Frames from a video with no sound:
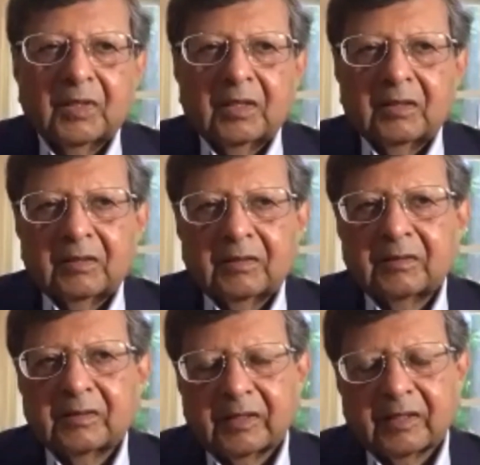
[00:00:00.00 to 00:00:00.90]
Yeah.
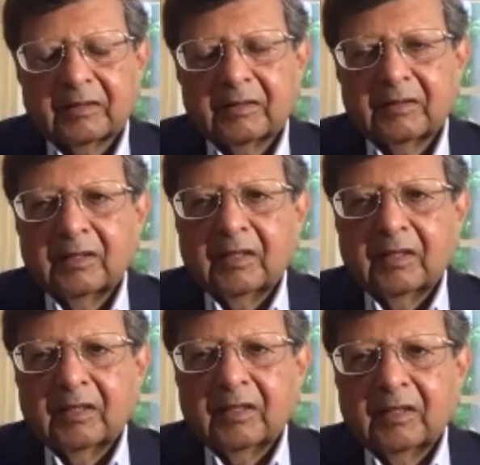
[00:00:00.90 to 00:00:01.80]

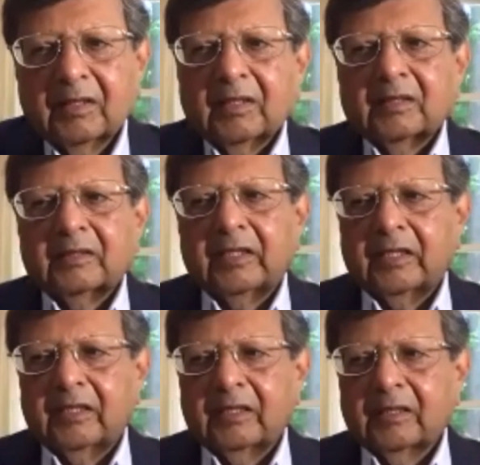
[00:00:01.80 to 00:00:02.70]
The
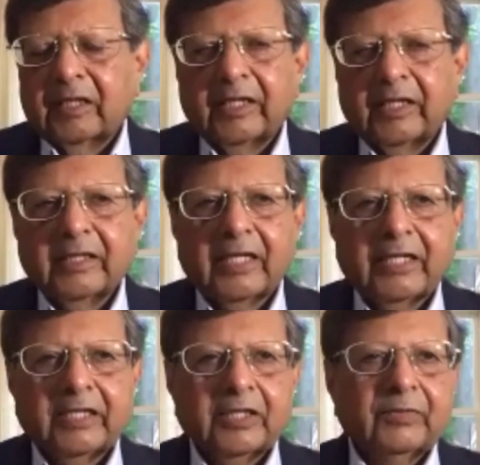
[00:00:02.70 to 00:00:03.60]
anxiety is very
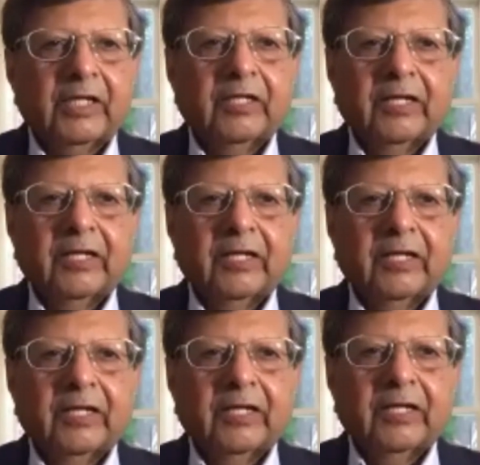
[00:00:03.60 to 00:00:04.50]
natural
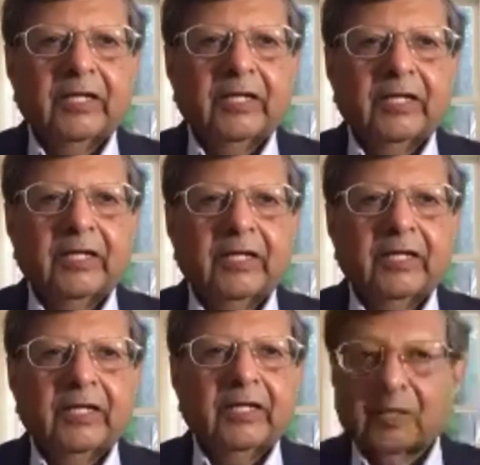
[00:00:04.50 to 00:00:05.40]
and
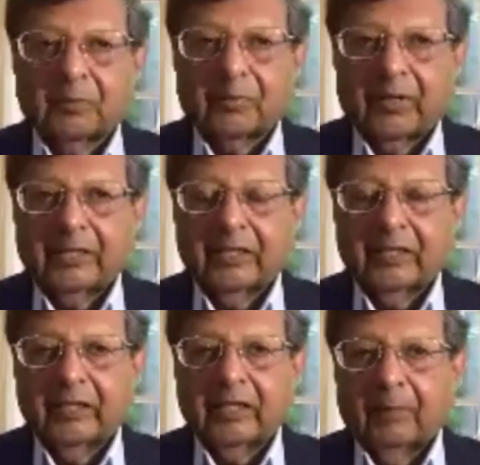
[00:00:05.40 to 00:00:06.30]
surprisingly,
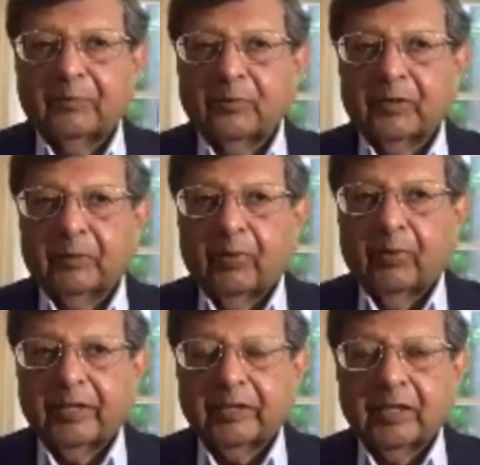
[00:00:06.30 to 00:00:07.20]
up to a point,
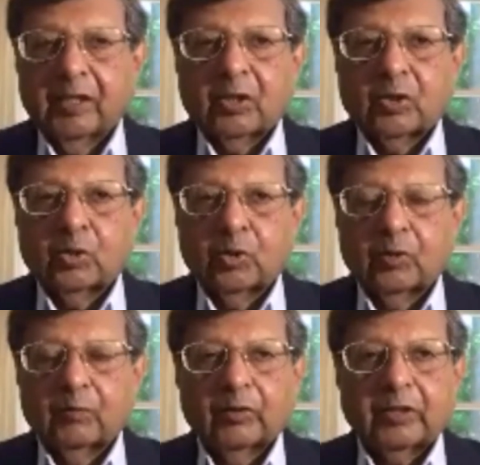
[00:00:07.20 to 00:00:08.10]
good
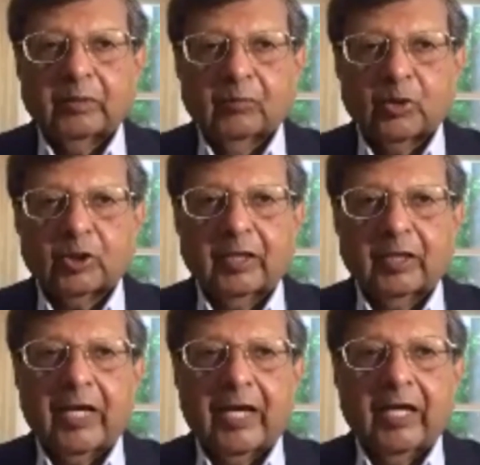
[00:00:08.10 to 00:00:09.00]
both emotionally
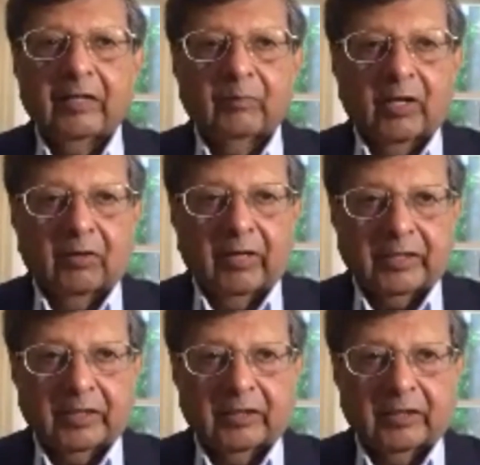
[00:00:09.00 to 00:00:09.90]
and
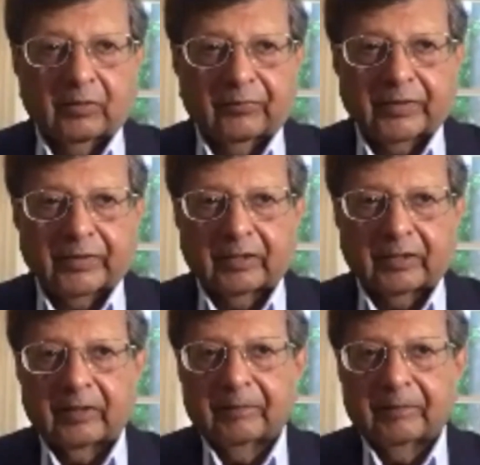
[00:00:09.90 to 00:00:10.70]
biologically or physically.